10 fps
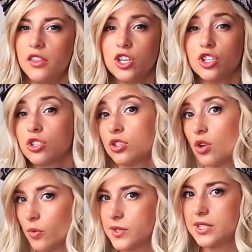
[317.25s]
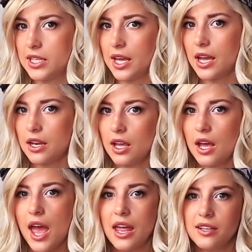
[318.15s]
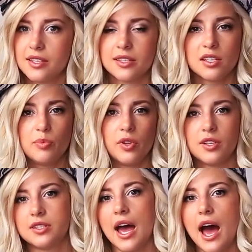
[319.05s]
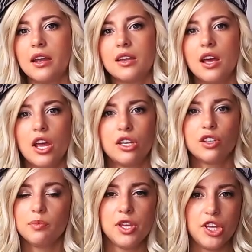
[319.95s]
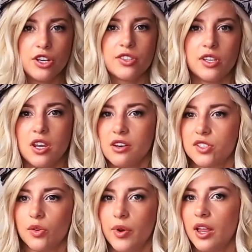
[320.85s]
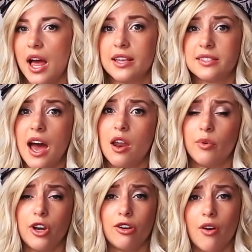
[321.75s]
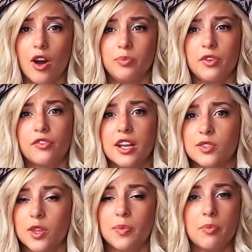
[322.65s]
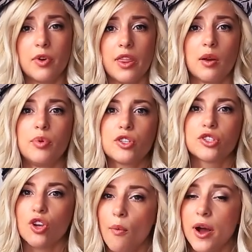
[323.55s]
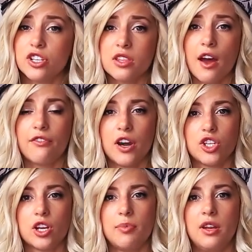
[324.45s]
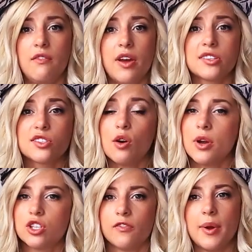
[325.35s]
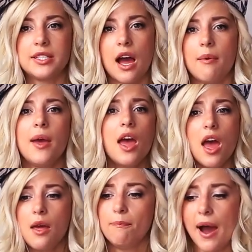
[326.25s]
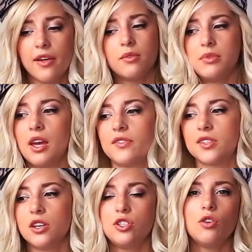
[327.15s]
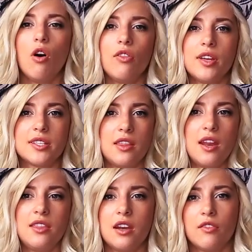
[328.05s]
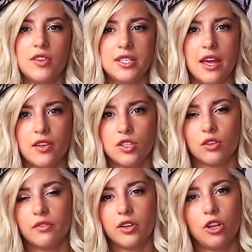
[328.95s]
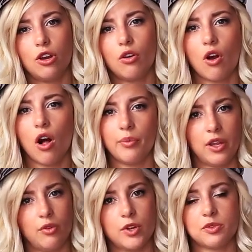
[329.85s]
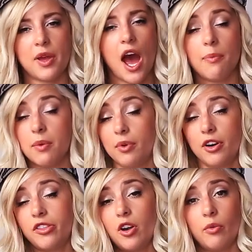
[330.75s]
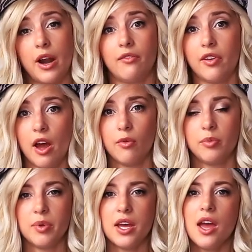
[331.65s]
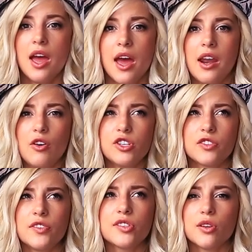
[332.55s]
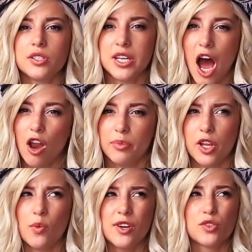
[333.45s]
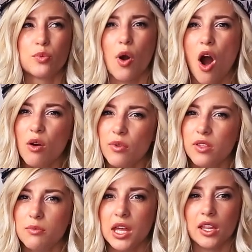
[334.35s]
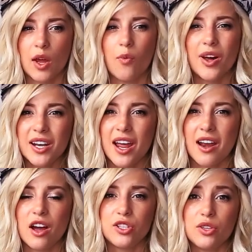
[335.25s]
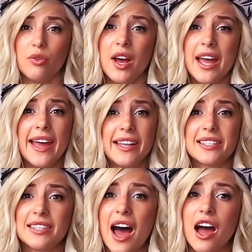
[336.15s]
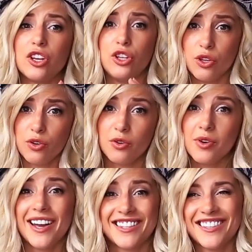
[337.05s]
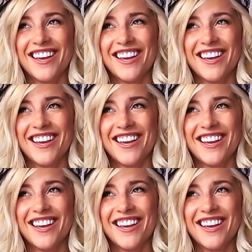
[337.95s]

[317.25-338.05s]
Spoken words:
They just don't see it. And it's as simple as that. It took me years and years to realize that, where, you know, I'd be friends with people and like put so much in that friendship and invest so much of my time and buy them gifts and do all this. And then at the end of the day, they don't even, you know, call me to wish me a happy birthday or whatever that would be. And I would just feel so down, be like, what is wrong with me? Like, what did I not do? It's not you.